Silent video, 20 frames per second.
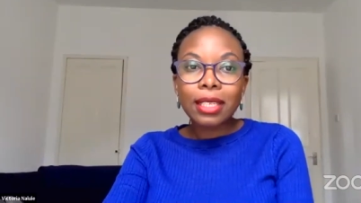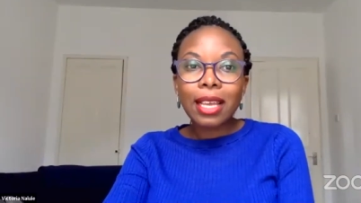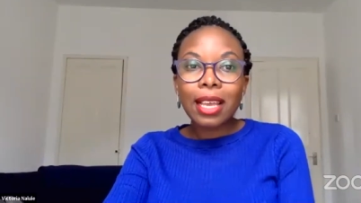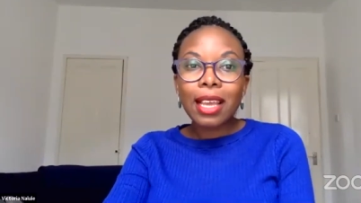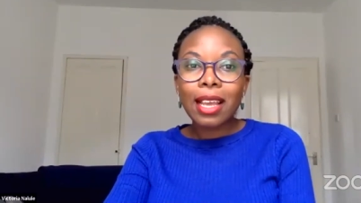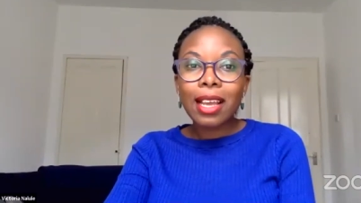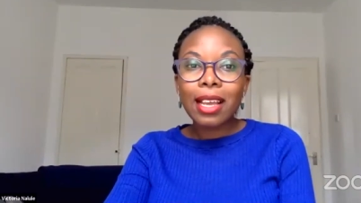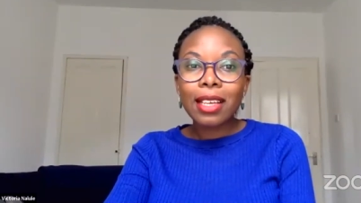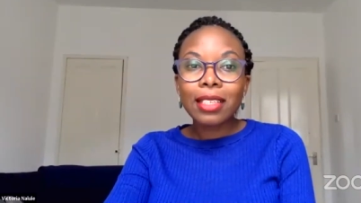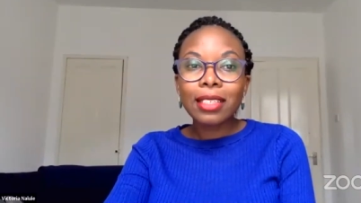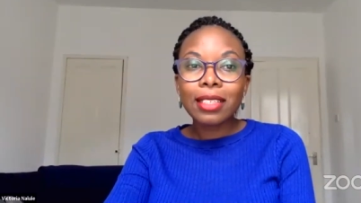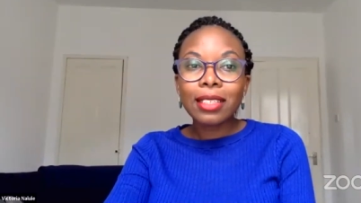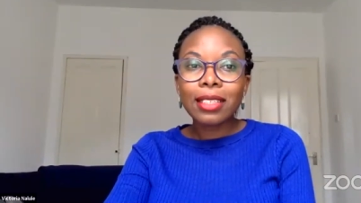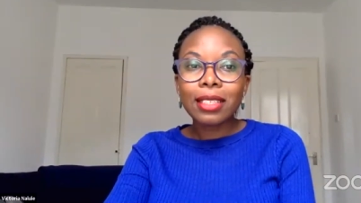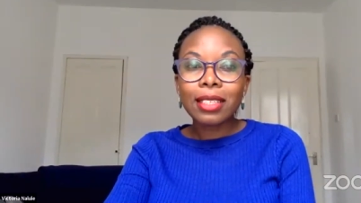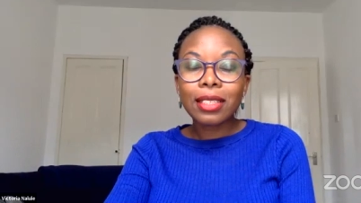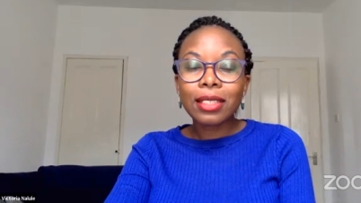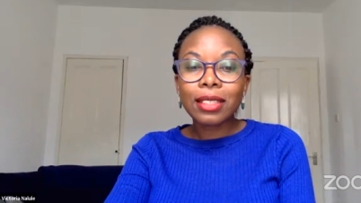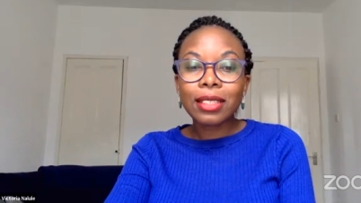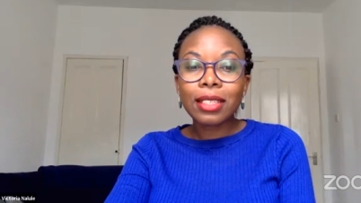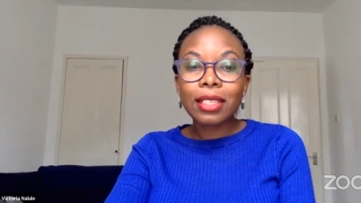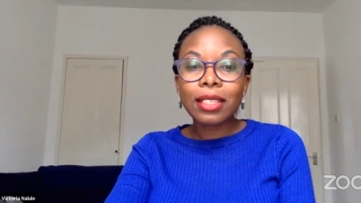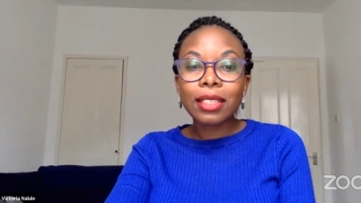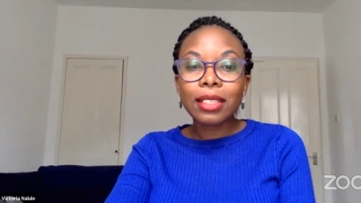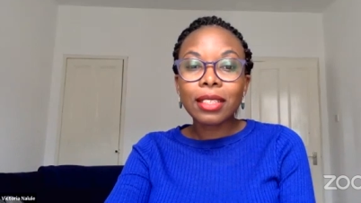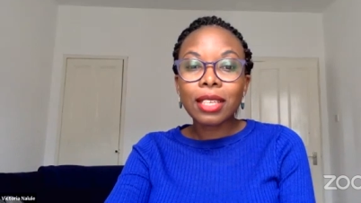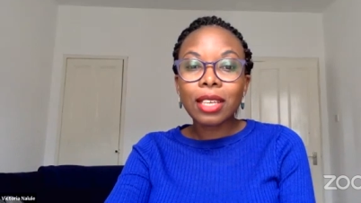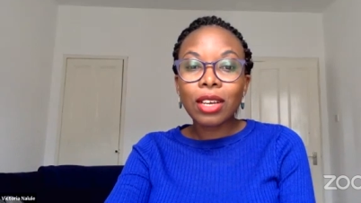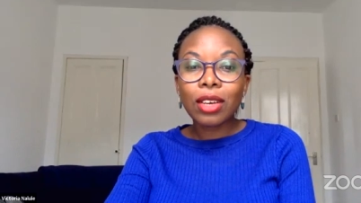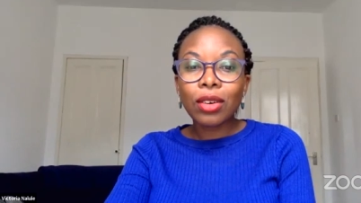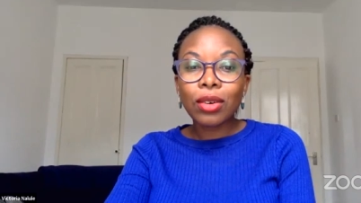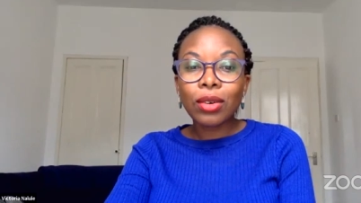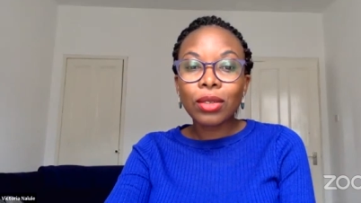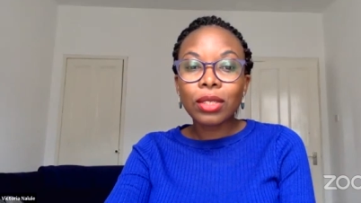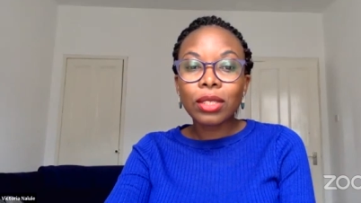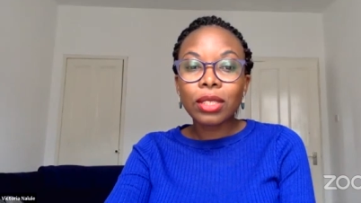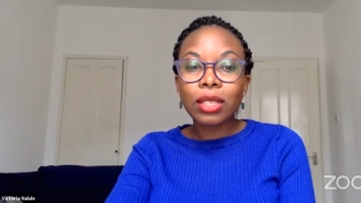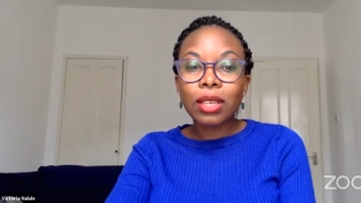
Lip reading: I had sent out